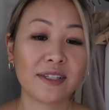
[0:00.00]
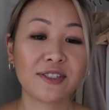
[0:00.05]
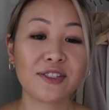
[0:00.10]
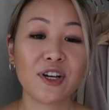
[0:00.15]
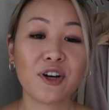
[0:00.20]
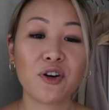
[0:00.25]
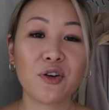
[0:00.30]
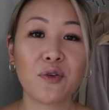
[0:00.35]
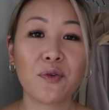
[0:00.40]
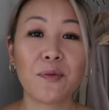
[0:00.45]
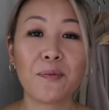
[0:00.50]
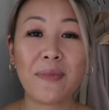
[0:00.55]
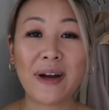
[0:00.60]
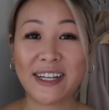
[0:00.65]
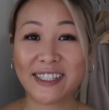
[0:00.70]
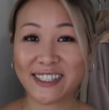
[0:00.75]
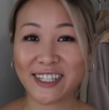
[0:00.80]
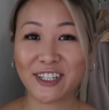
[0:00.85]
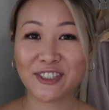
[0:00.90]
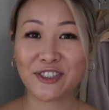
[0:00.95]
So my
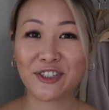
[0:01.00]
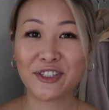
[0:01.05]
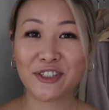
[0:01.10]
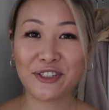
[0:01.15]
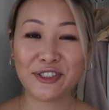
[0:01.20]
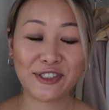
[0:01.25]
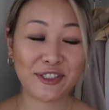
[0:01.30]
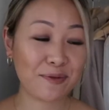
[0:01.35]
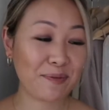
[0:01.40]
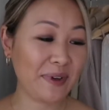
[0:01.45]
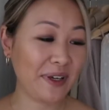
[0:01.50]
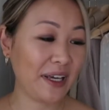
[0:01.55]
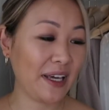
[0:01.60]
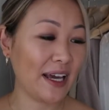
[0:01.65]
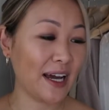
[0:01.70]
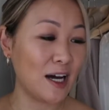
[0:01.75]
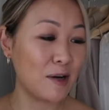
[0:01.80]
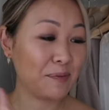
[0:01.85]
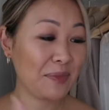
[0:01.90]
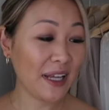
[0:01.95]
schedule used to be
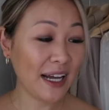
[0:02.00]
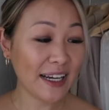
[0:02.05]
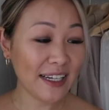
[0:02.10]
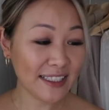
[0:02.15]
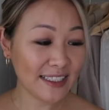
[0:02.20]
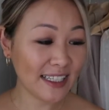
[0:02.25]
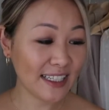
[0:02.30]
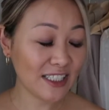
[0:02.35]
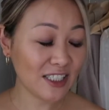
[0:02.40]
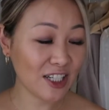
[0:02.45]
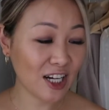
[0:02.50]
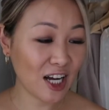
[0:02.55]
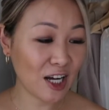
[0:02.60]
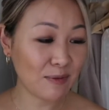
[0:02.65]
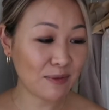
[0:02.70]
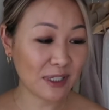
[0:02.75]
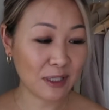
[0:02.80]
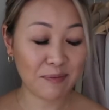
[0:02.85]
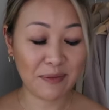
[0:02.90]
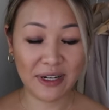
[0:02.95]
apply to 10
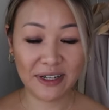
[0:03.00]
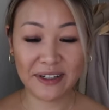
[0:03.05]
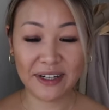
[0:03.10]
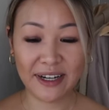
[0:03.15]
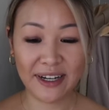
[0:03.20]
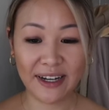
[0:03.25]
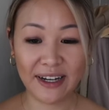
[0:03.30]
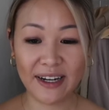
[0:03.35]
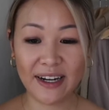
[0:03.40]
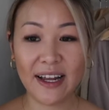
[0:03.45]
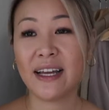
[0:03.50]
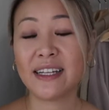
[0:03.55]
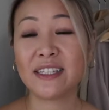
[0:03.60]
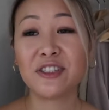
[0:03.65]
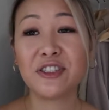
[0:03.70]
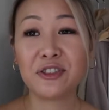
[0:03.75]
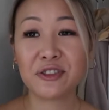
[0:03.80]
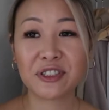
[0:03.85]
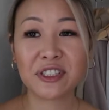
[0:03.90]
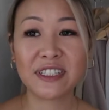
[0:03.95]
jobs on Monday. It
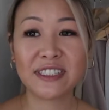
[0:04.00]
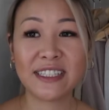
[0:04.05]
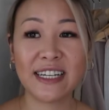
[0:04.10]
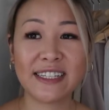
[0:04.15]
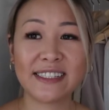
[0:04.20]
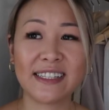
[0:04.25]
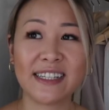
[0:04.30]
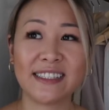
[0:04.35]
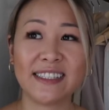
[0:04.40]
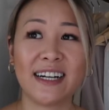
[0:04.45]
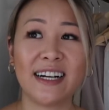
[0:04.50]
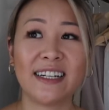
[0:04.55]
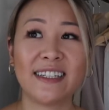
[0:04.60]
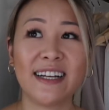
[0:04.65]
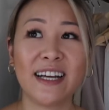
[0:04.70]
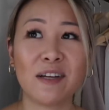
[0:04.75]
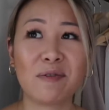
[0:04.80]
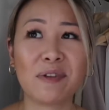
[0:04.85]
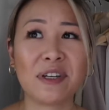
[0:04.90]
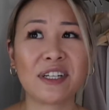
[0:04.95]
usually takes an entire
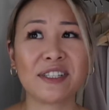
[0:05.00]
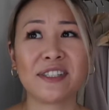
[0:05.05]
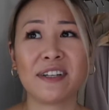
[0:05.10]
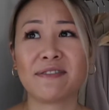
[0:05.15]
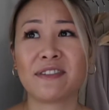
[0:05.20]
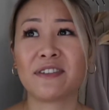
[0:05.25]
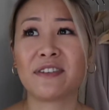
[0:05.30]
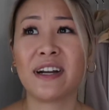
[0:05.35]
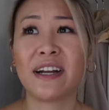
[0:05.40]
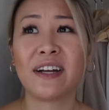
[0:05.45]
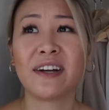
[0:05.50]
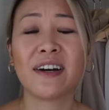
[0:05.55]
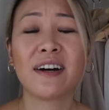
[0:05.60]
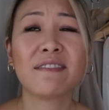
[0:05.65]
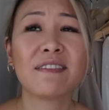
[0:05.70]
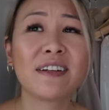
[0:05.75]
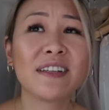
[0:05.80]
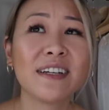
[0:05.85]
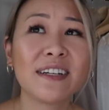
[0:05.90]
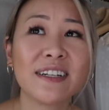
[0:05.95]
day because you have to write
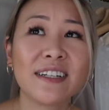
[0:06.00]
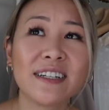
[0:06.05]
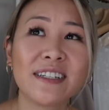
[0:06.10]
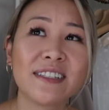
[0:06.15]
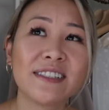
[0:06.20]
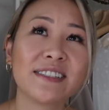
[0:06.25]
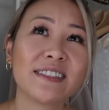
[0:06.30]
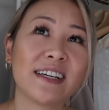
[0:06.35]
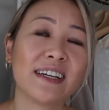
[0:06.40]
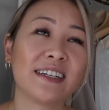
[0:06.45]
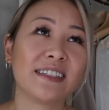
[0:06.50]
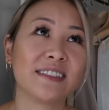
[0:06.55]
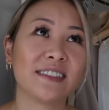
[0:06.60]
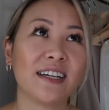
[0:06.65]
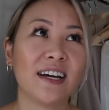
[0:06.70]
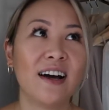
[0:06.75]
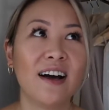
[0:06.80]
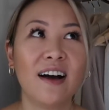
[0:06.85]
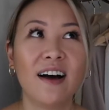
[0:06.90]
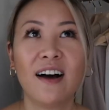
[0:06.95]
cover letters and
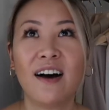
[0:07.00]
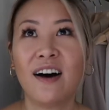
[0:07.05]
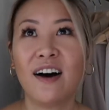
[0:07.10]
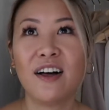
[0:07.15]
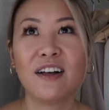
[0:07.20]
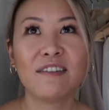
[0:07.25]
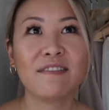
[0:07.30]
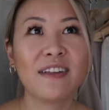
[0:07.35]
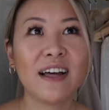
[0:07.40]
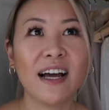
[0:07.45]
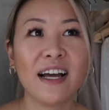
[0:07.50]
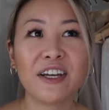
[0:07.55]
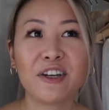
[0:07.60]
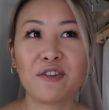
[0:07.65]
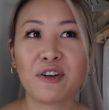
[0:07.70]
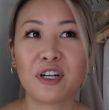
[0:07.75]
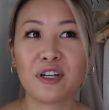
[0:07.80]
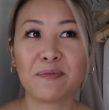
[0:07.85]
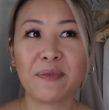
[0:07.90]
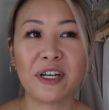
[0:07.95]
all of that. You
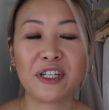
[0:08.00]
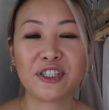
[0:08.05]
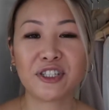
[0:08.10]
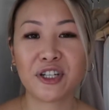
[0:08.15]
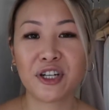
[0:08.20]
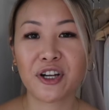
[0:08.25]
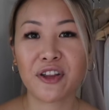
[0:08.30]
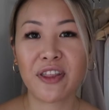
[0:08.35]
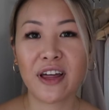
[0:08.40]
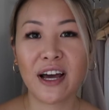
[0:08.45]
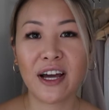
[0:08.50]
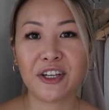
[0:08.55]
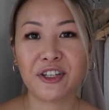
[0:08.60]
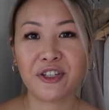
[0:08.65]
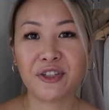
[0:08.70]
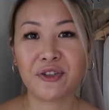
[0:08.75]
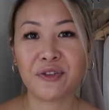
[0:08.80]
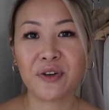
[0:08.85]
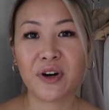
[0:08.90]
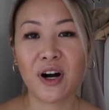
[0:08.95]
want to make sure that
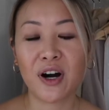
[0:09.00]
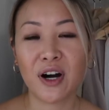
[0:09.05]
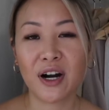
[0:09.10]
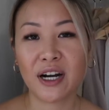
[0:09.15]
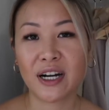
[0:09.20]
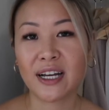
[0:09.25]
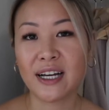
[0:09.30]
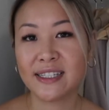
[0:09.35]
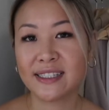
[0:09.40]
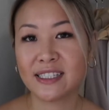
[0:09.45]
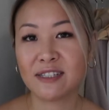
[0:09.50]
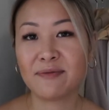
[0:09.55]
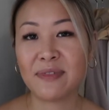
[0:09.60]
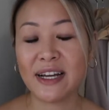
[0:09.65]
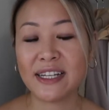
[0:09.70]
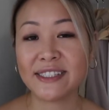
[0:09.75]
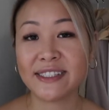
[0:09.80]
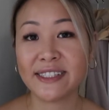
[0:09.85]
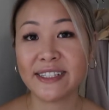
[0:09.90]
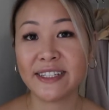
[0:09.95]
you are
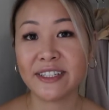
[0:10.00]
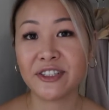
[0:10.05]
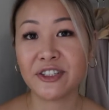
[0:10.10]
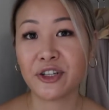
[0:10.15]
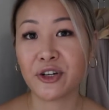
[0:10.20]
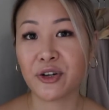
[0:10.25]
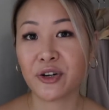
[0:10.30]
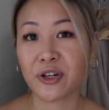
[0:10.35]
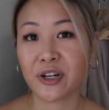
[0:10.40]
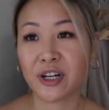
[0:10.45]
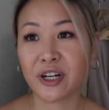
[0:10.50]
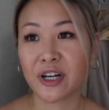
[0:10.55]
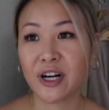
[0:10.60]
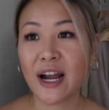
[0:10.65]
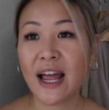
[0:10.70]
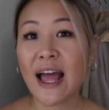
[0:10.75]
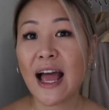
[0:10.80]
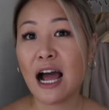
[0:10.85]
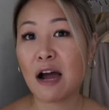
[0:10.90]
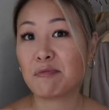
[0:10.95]
customizing your
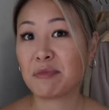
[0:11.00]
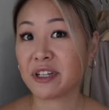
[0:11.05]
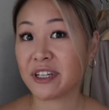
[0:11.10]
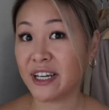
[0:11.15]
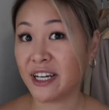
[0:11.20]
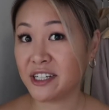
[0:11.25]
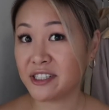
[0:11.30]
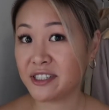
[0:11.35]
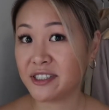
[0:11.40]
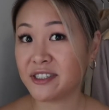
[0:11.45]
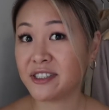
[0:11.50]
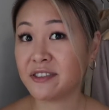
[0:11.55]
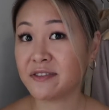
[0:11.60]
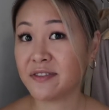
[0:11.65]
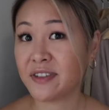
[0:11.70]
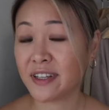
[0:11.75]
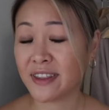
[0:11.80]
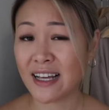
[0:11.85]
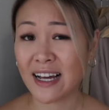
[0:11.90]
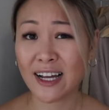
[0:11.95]
application to
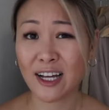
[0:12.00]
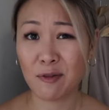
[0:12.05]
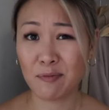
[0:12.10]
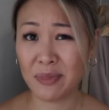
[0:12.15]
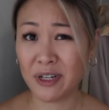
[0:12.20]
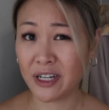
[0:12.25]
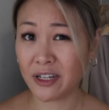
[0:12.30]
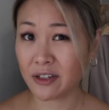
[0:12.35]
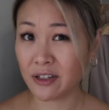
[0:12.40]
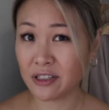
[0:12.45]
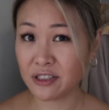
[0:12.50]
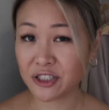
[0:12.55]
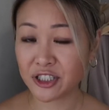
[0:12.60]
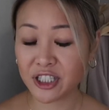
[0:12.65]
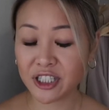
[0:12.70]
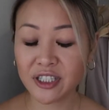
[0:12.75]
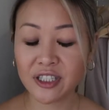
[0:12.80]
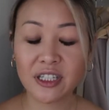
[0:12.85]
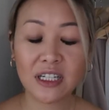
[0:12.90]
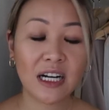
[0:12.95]
fit that company
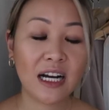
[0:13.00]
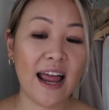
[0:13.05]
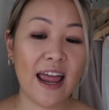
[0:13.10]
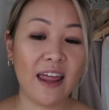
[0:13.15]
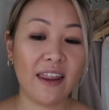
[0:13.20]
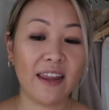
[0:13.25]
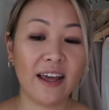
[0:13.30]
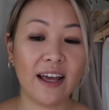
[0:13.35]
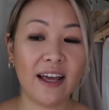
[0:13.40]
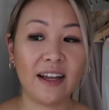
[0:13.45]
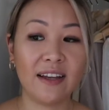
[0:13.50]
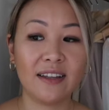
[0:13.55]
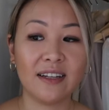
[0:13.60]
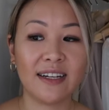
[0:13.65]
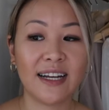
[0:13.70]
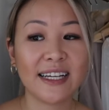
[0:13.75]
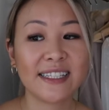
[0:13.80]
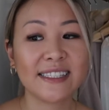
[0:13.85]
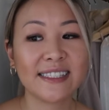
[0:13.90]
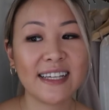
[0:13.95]
culture. And then the
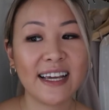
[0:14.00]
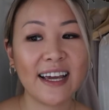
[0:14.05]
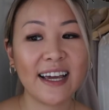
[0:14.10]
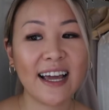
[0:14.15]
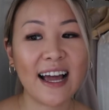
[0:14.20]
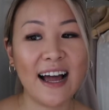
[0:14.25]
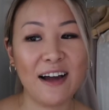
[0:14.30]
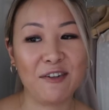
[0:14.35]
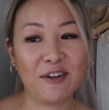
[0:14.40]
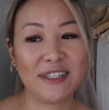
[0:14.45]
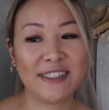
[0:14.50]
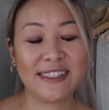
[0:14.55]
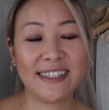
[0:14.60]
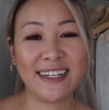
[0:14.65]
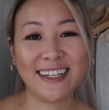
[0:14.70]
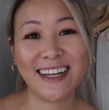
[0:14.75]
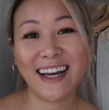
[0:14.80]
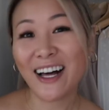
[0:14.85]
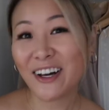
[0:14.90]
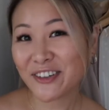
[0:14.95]
next day I would
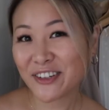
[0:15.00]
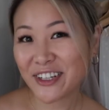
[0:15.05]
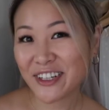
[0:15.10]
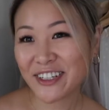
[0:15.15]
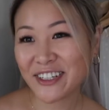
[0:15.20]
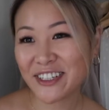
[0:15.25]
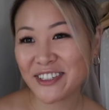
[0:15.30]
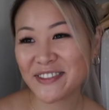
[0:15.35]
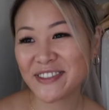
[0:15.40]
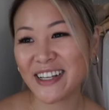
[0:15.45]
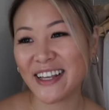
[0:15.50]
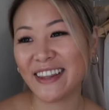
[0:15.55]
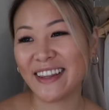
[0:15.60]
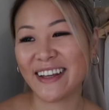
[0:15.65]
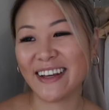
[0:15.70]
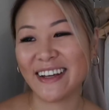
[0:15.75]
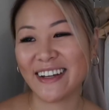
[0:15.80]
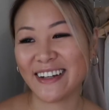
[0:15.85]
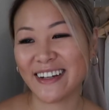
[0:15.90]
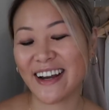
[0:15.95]
study algorithms, and
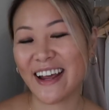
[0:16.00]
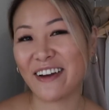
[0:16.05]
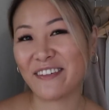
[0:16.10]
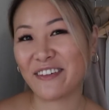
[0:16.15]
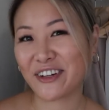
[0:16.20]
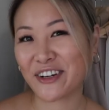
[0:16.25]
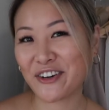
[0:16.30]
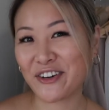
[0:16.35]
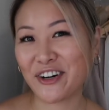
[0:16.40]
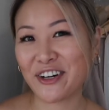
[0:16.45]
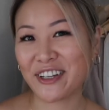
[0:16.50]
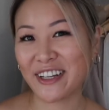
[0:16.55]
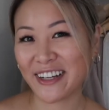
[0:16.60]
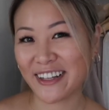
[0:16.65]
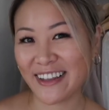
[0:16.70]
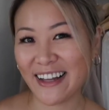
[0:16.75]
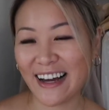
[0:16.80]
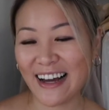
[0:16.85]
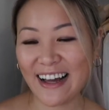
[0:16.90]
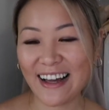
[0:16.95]
then it would go on like
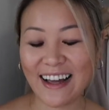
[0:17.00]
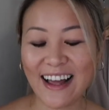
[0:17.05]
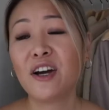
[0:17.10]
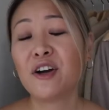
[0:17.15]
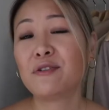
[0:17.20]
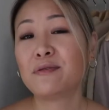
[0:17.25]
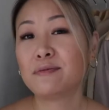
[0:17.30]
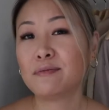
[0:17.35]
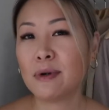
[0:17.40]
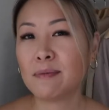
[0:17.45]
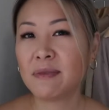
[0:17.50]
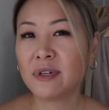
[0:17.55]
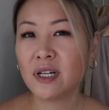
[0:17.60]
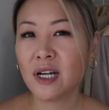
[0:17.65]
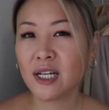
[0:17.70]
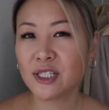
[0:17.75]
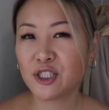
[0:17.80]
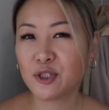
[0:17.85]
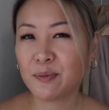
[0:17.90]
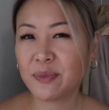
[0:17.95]
that. Remember
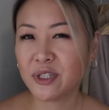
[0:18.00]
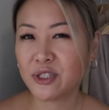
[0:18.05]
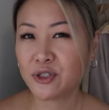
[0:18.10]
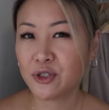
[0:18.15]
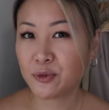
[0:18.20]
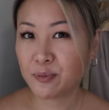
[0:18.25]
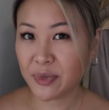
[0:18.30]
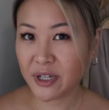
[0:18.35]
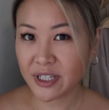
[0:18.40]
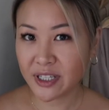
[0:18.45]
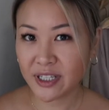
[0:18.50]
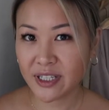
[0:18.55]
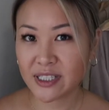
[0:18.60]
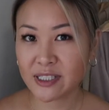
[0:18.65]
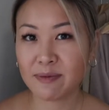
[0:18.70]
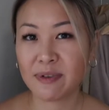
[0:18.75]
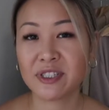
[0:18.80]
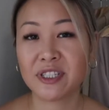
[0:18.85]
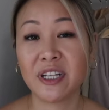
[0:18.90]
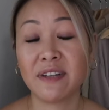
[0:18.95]
not to be too picky,
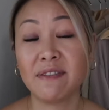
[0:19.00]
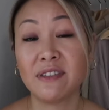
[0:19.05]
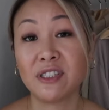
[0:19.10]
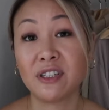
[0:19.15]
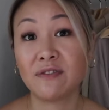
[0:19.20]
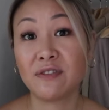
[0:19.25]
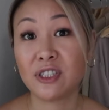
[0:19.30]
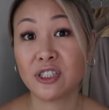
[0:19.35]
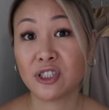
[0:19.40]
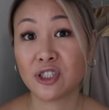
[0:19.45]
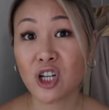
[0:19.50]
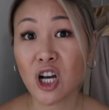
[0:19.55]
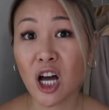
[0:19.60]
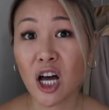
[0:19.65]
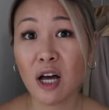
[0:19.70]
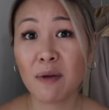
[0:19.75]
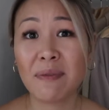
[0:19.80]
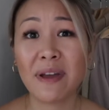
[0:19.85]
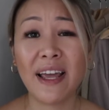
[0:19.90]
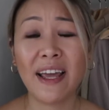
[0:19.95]
especially if it's your first
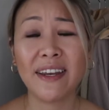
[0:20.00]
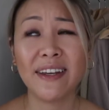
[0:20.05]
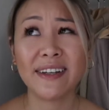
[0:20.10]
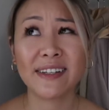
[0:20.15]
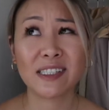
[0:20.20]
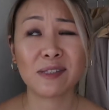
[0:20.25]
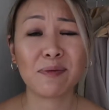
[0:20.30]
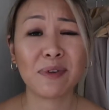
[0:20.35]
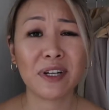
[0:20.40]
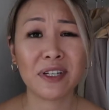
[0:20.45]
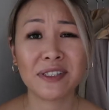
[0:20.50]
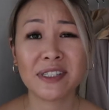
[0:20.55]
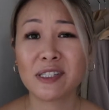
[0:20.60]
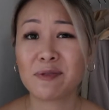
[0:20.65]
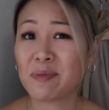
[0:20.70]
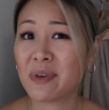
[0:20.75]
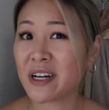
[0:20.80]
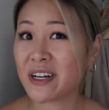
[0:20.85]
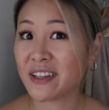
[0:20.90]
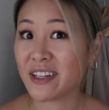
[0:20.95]
job. Any experience is
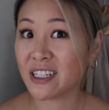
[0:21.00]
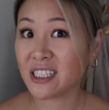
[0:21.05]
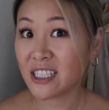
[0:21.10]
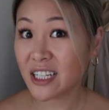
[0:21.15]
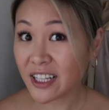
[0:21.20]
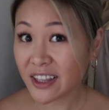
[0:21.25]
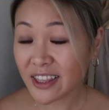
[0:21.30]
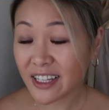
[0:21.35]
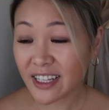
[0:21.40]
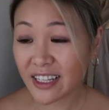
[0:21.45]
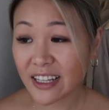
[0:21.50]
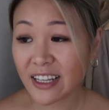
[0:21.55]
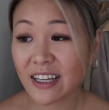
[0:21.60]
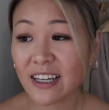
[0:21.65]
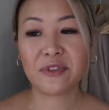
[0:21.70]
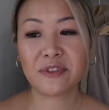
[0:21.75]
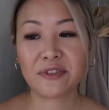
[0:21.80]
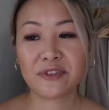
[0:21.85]
better than nothing.